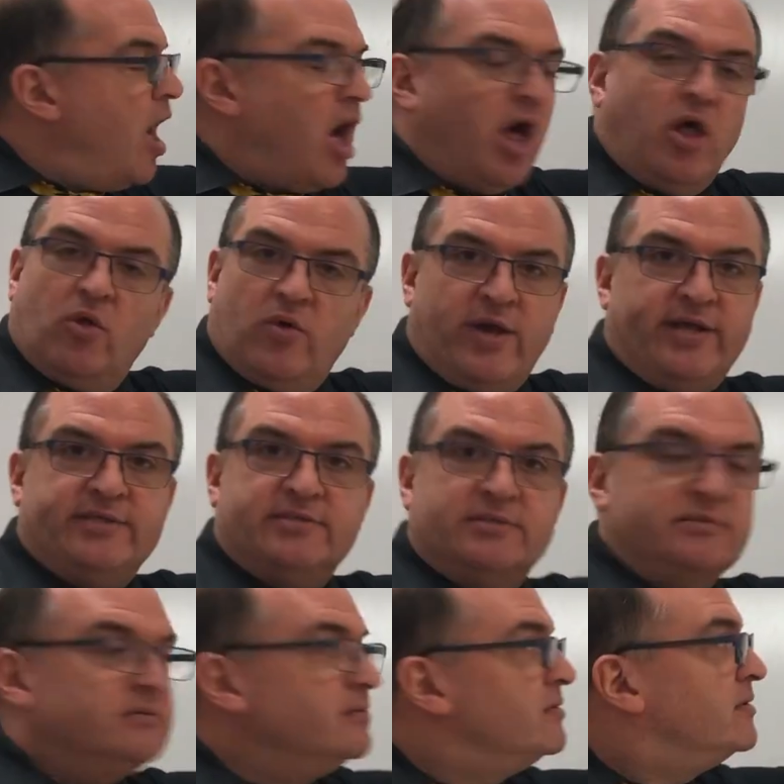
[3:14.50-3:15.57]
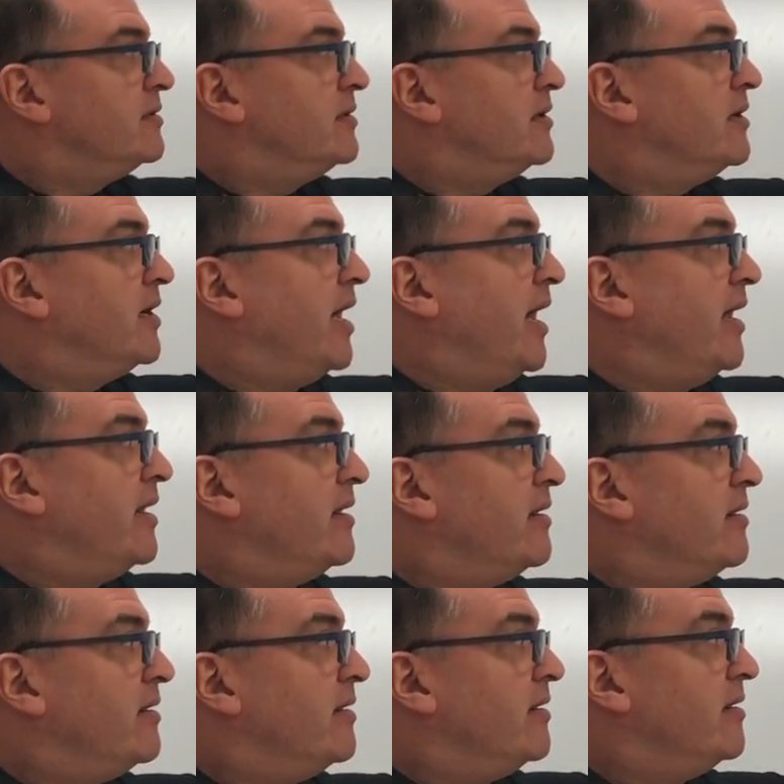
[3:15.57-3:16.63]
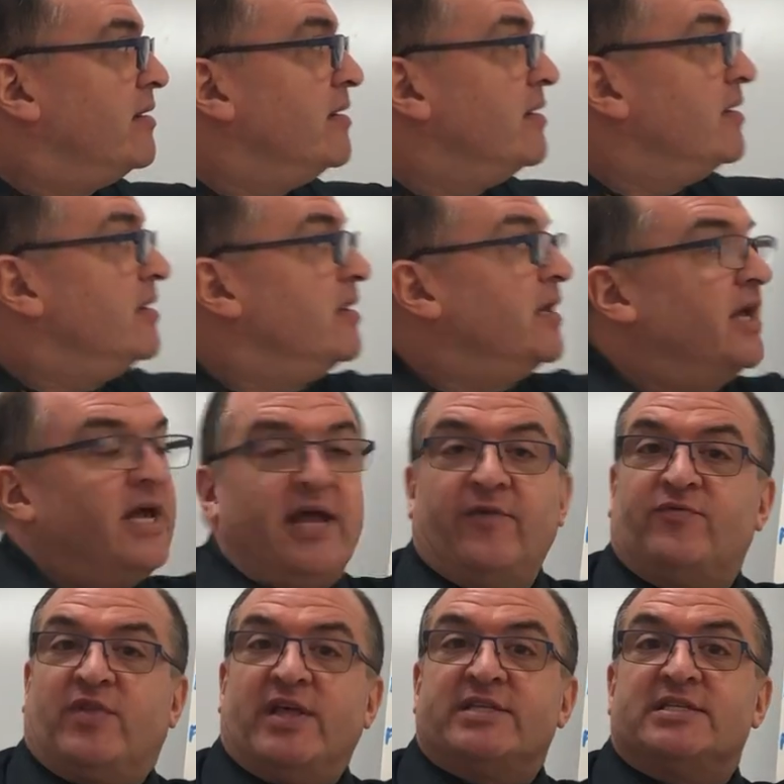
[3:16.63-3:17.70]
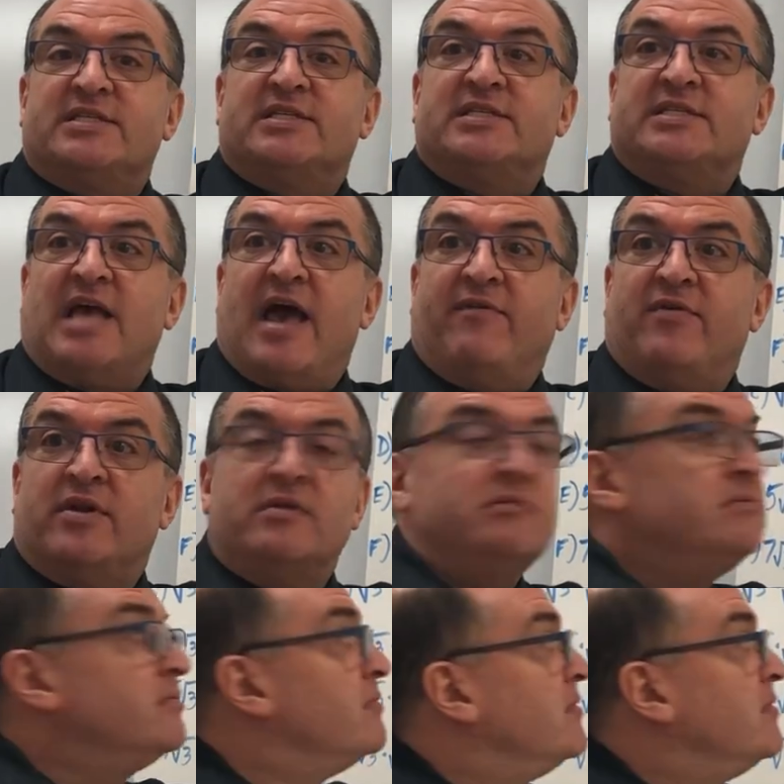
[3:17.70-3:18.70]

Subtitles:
Always. Okay? If this is 7,